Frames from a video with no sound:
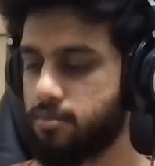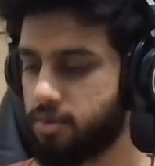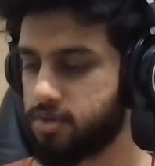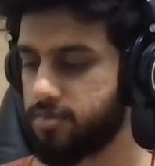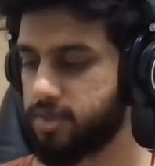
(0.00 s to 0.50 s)

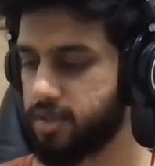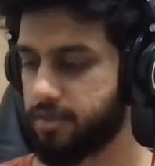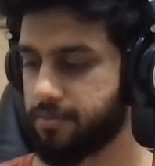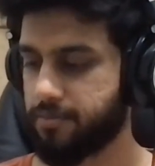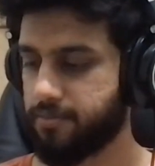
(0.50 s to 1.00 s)
Possibly,
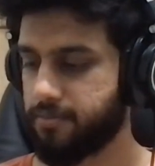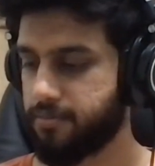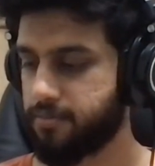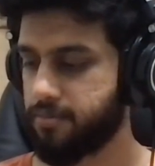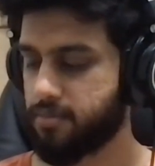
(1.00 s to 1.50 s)

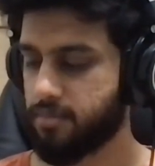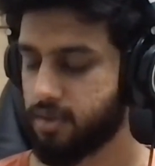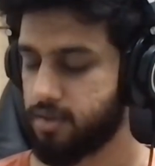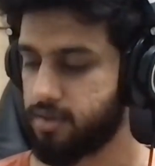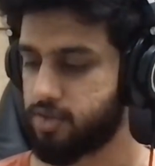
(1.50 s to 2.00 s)

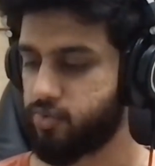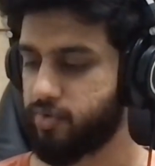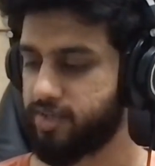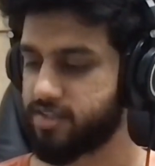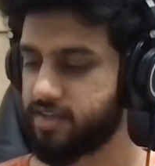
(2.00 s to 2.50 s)
yeah.
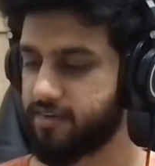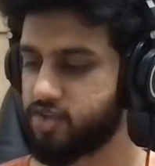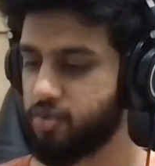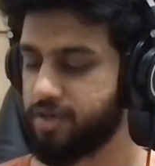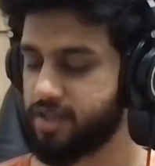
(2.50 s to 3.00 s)
We just
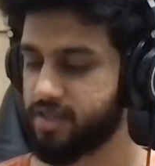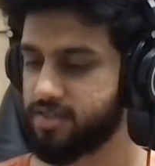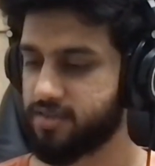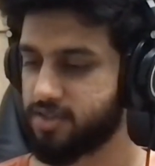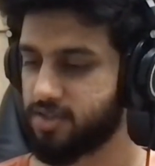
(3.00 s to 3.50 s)
derived so many things
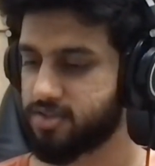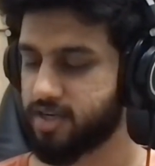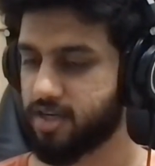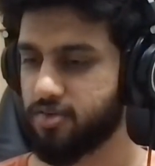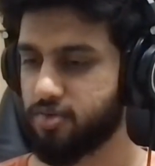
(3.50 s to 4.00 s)
I just lost
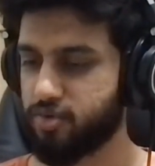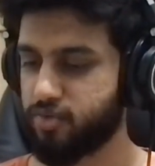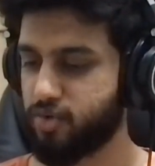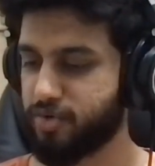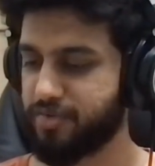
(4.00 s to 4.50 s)
track of
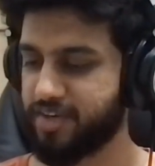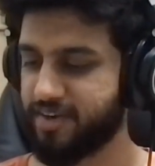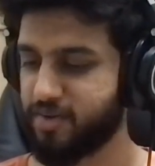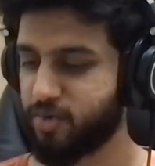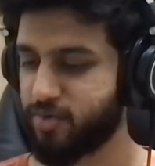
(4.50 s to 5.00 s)
what we
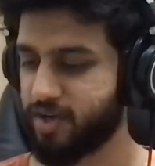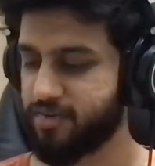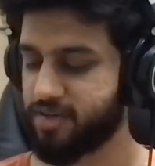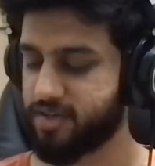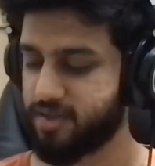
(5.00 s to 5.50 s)
derived and what we
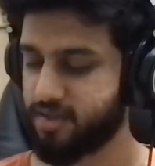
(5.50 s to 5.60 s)
haven't.